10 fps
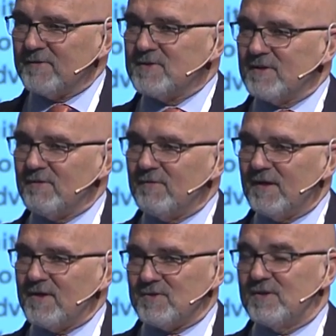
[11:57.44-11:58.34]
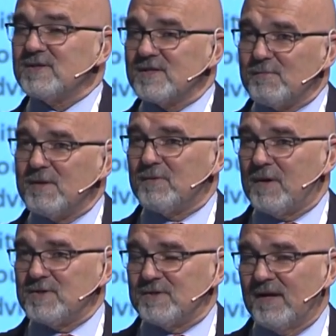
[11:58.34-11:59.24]
on certification. This is a big
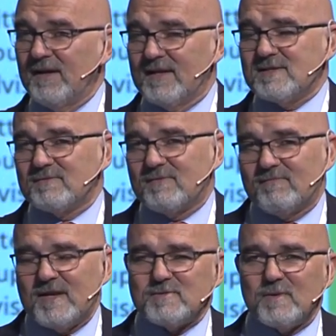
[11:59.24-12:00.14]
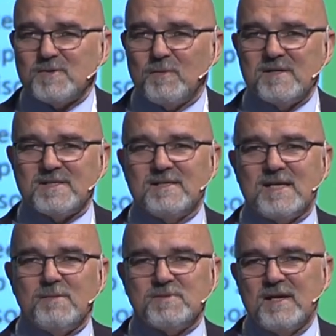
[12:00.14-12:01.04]
question. That's, that's the reason why
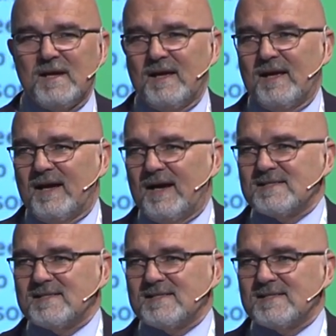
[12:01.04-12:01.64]
sometimes I